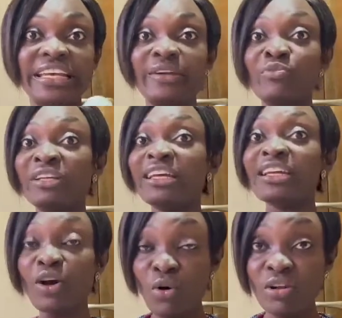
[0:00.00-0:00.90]
within
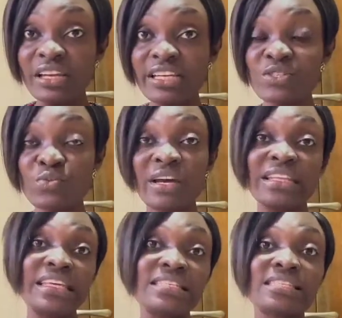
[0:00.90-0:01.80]
the college where
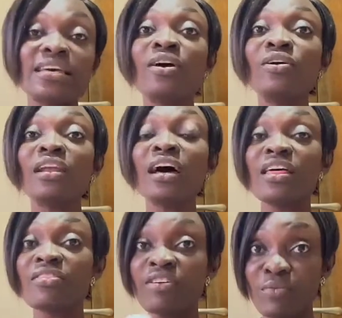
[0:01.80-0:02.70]
they sell
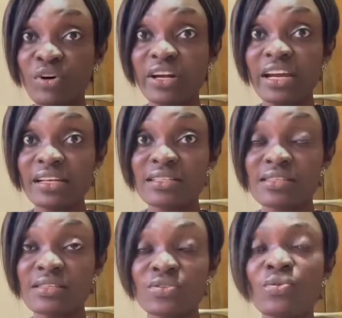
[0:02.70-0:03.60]
the
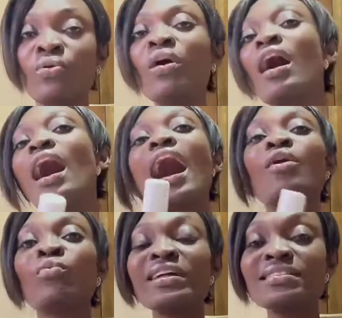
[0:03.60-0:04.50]
products. So I
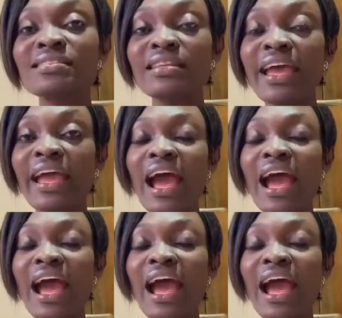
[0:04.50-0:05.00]
went there